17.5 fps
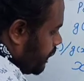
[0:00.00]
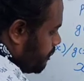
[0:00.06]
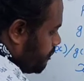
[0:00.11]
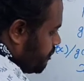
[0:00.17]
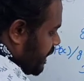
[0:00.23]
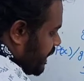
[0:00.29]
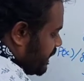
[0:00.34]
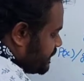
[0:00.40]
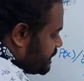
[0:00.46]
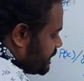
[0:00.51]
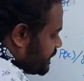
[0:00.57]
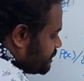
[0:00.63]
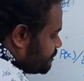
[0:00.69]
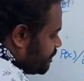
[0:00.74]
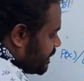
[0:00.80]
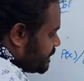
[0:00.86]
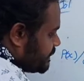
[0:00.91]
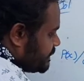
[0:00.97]
Minus x
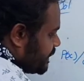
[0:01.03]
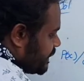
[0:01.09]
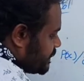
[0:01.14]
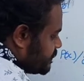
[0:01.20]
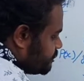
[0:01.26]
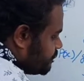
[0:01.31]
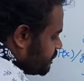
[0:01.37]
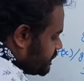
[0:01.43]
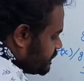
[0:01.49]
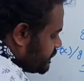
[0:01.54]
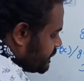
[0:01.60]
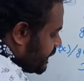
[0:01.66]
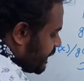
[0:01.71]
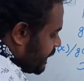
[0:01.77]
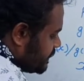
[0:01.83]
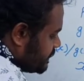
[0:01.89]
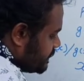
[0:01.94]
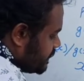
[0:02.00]
plus x, we
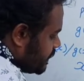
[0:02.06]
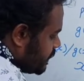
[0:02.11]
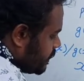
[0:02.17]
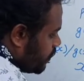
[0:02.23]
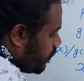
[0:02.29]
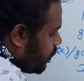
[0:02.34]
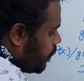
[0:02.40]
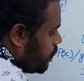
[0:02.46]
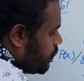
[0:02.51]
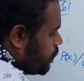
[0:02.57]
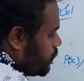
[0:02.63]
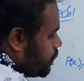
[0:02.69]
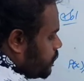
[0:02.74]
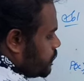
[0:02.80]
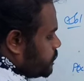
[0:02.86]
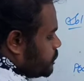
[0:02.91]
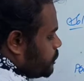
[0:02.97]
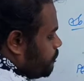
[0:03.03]
get 0.
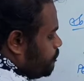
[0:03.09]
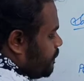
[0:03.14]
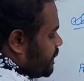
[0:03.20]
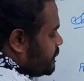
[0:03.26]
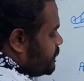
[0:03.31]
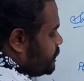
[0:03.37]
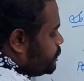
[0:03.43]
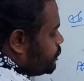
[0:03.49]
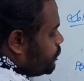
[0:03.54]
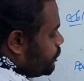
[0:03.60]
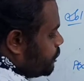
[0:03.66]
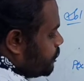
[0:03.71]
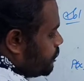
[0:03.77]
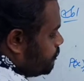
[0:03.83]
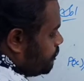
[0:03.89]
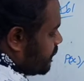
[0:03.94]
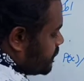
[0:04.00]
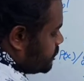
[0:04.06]
So plus 2
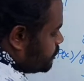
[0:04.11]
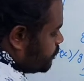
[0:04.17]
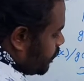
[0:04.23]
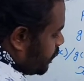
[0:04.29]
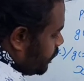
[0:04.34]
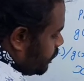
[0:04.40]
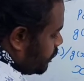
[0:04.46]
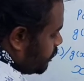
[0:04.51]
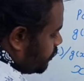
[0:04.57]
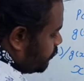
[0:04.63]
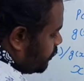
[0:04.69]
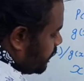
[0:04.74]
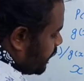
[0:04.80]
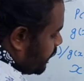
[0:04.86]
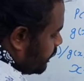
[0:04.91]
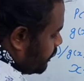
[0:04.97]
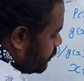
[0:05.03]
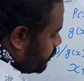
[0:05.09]
plus 1, we
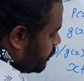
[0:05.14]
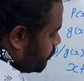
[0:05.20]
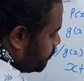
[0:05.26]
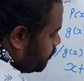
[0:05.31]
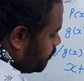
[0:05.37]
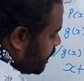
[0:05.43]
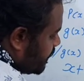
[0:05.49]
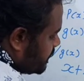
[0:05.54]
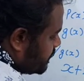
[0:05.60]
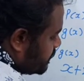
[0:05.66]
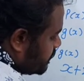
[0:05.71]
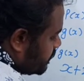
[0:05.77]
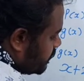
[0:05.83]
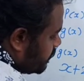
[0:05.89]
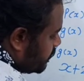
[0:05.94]
get plus